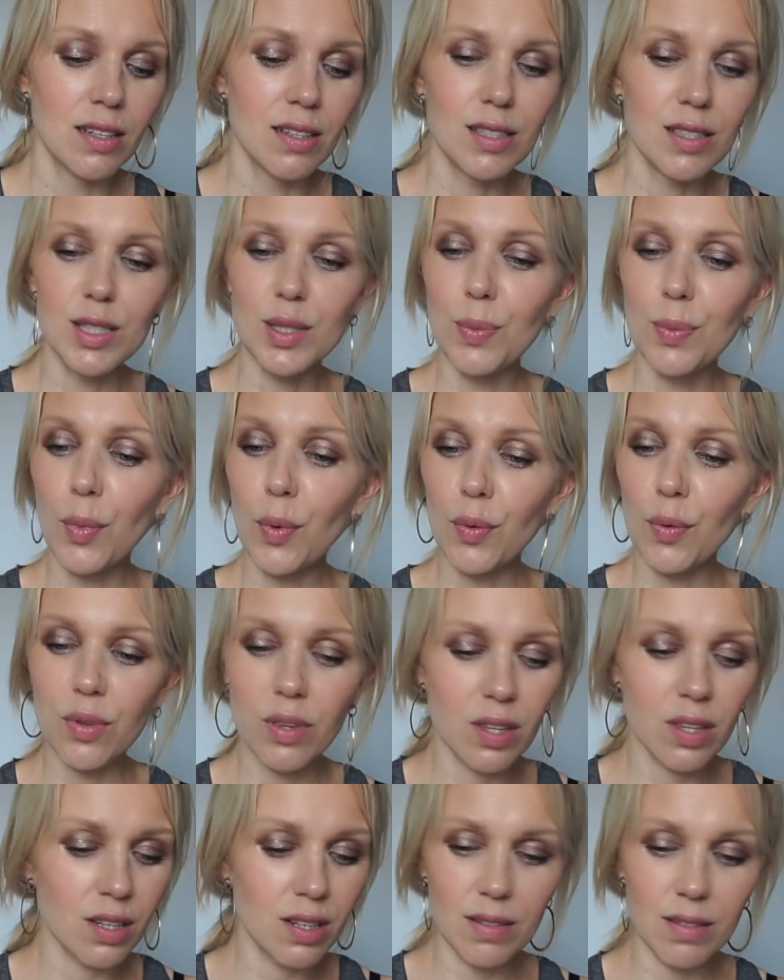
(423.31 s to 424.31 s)
Smooth
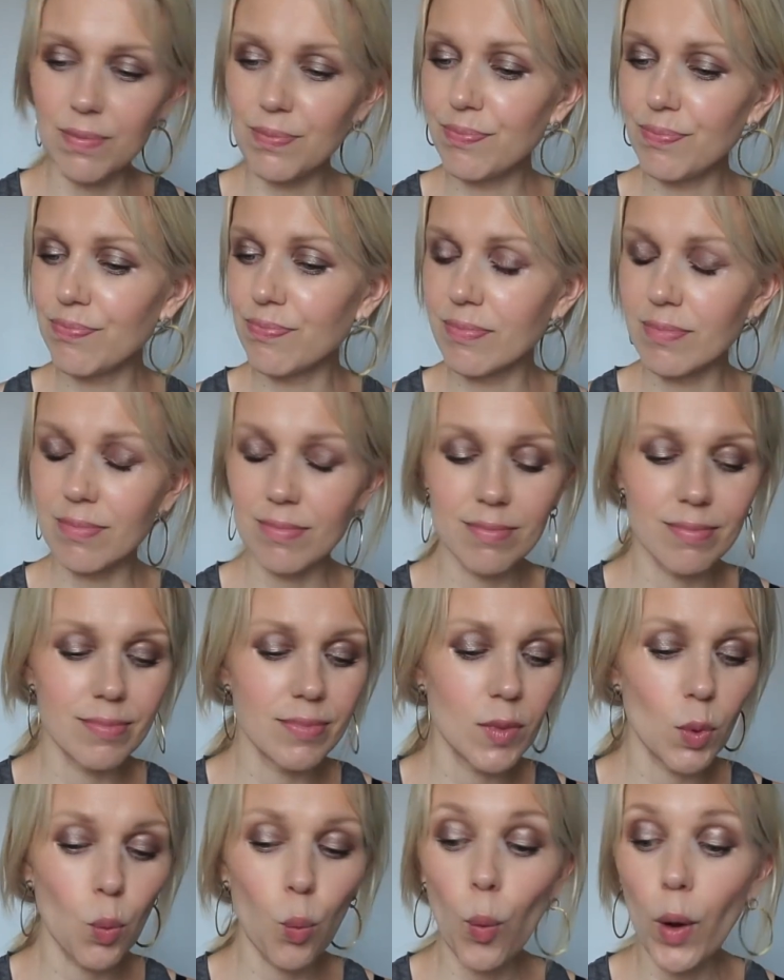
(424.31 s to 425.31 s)
and
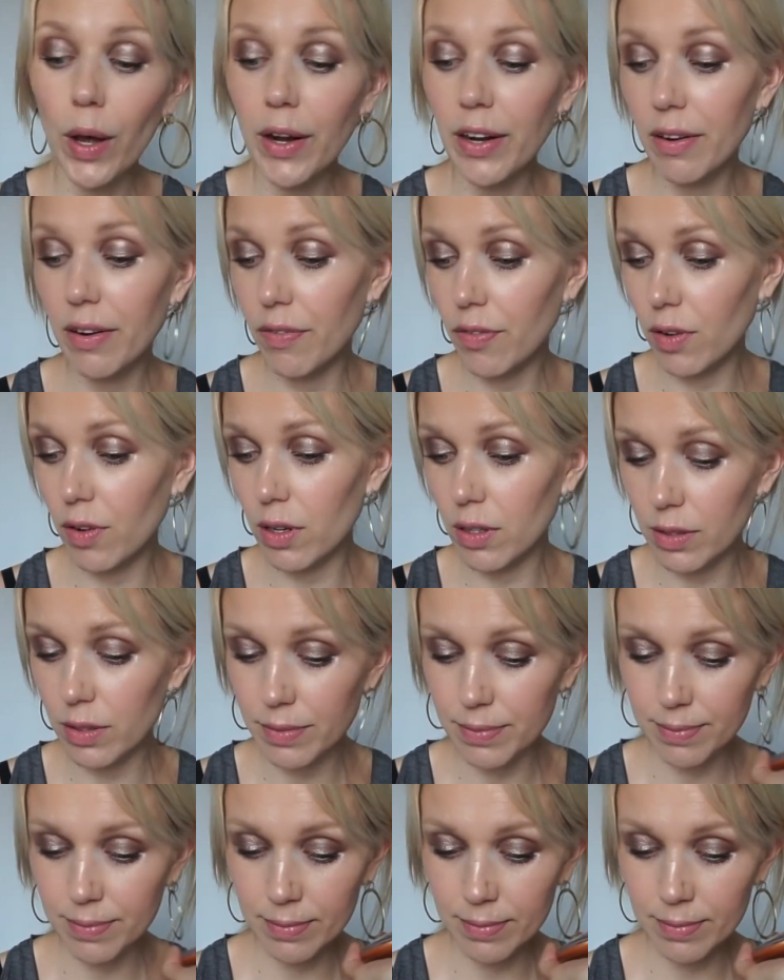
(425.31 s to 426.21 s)
wonderful.